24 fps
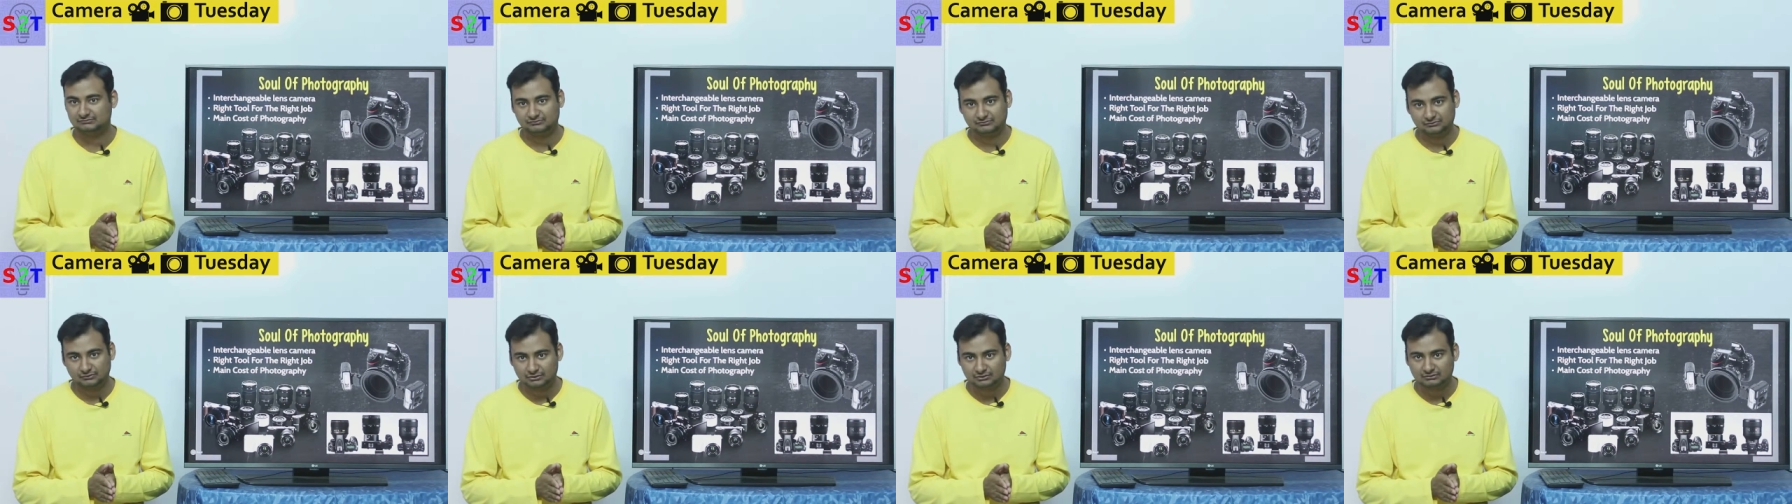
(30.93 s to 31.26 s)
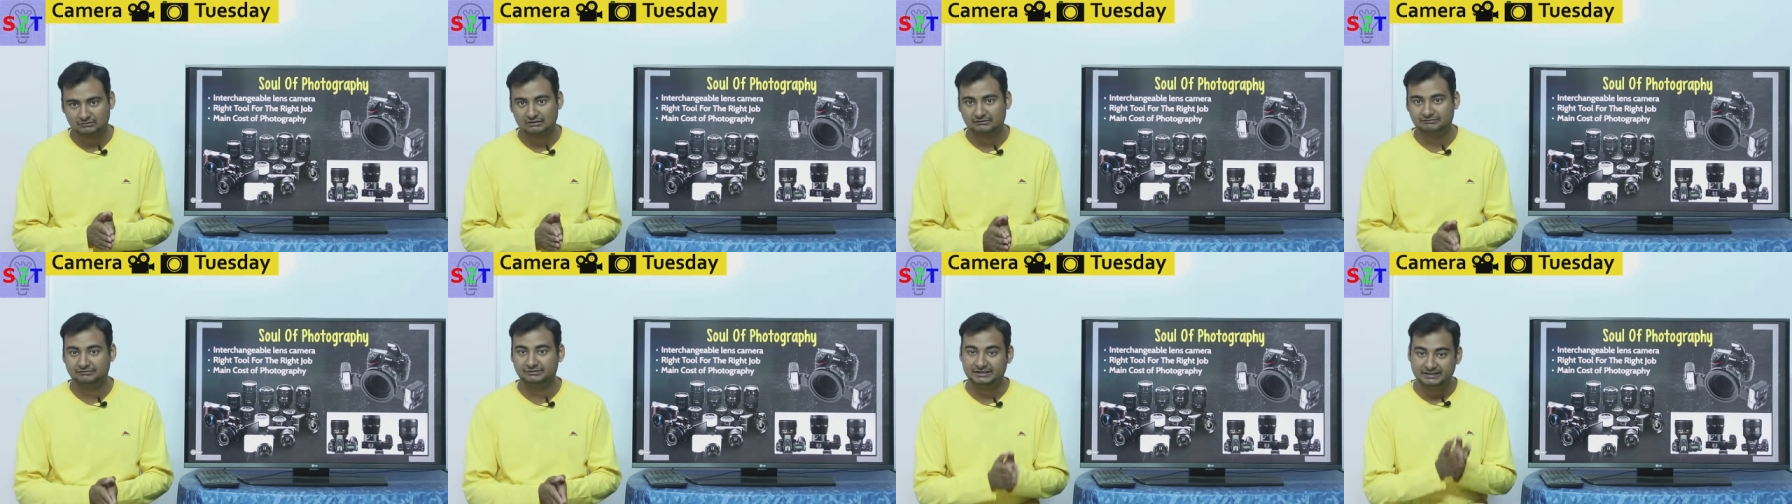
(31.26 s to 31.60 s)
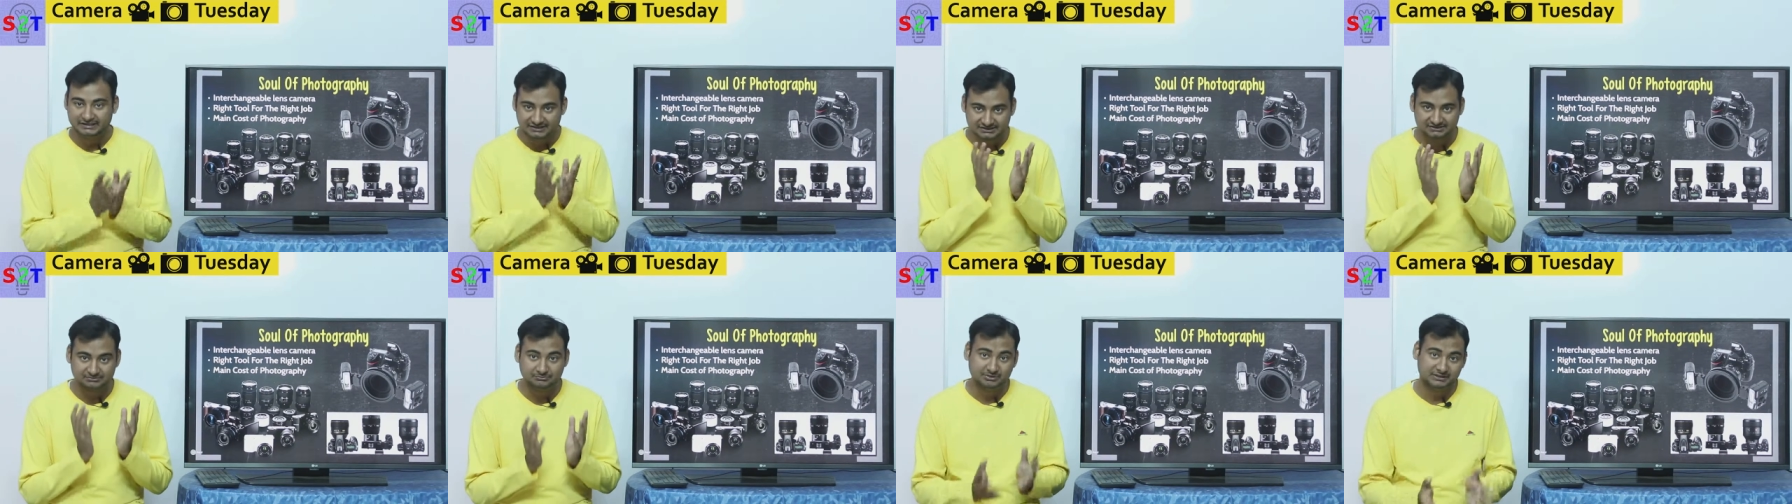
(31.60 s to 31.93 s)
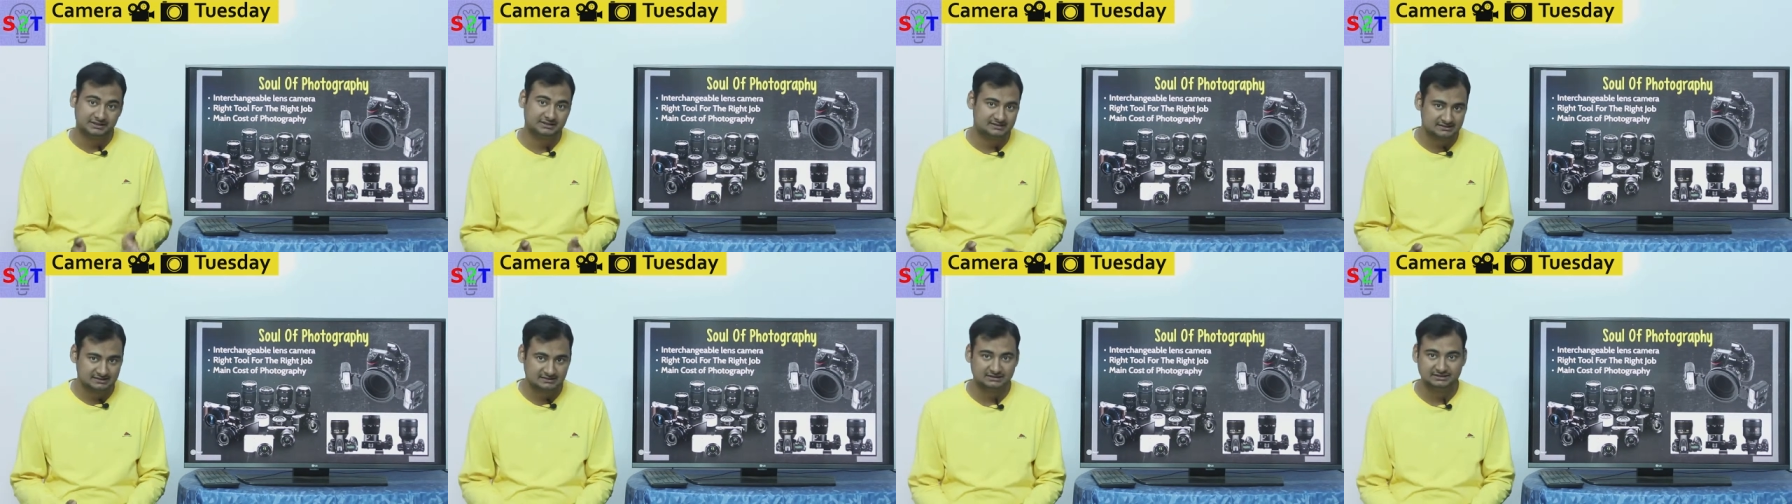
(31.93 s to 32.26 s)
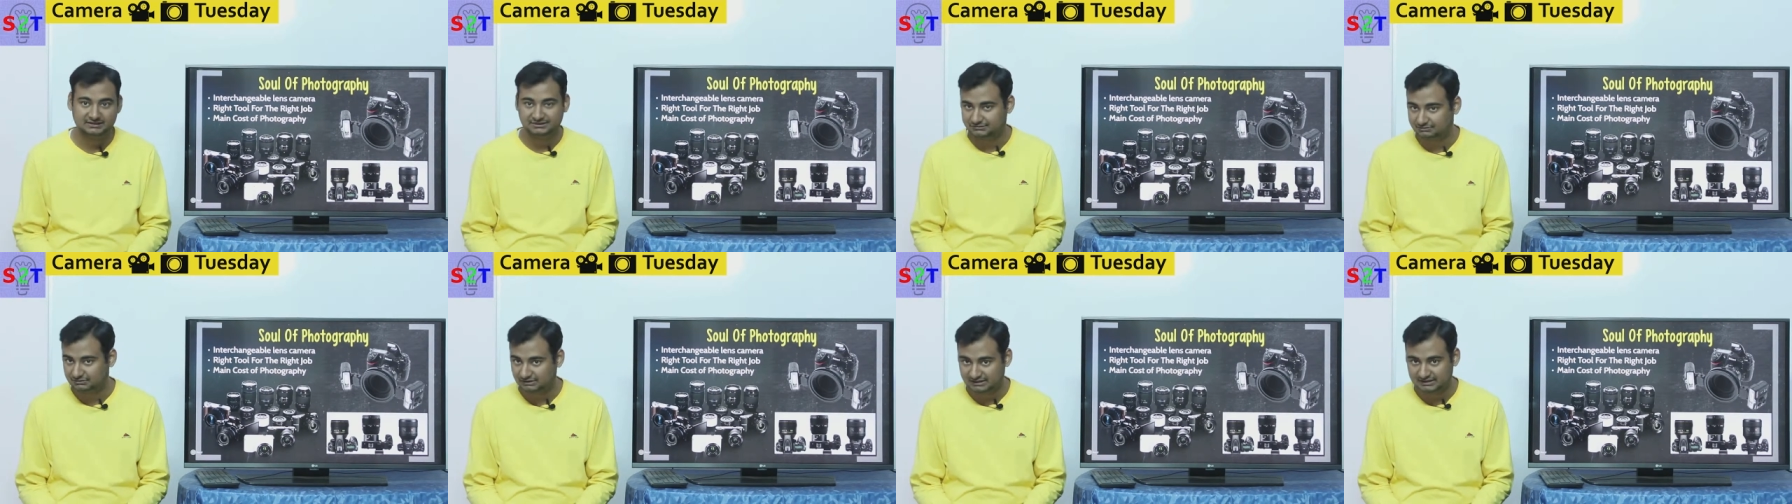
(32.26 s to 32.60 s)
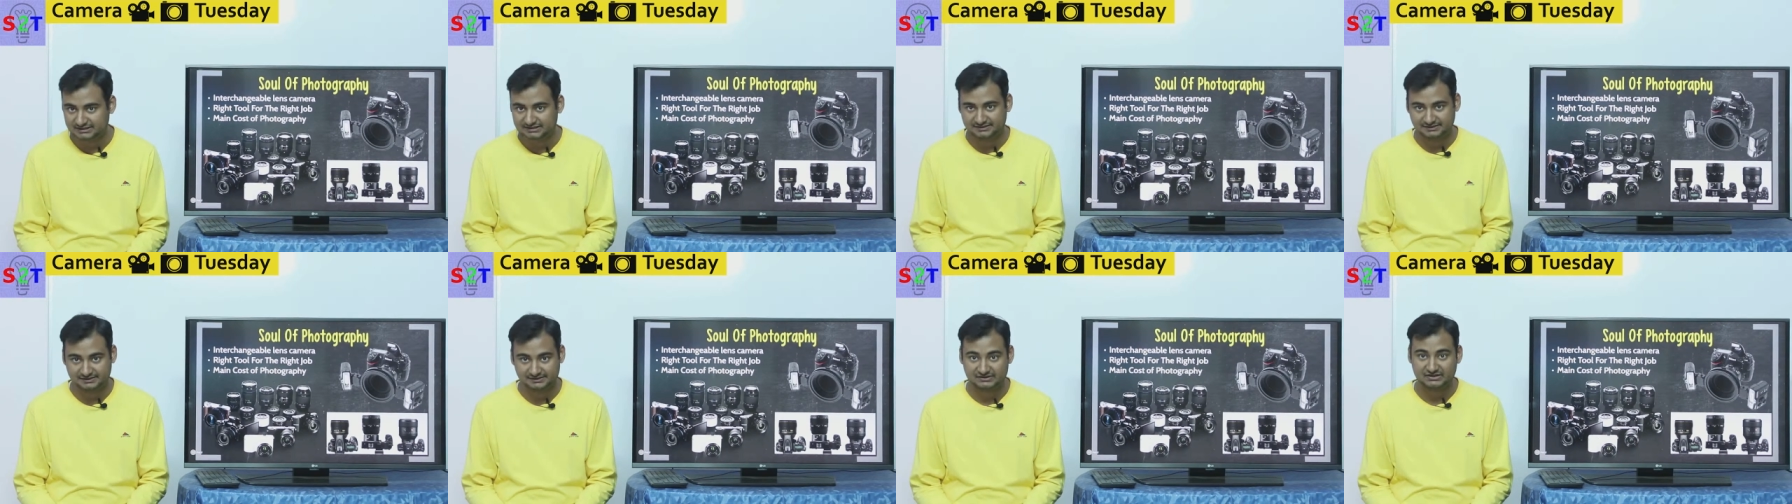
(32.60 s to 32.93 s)
photography it's basically your
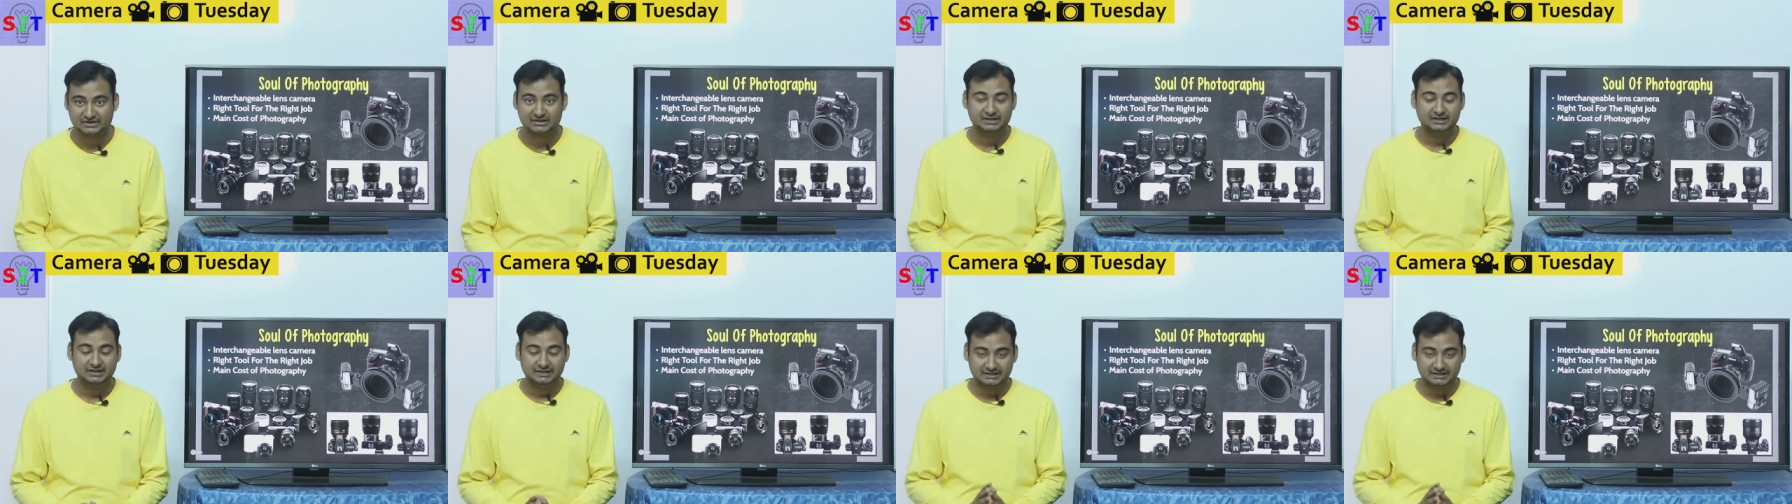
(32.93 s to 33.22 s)
lenses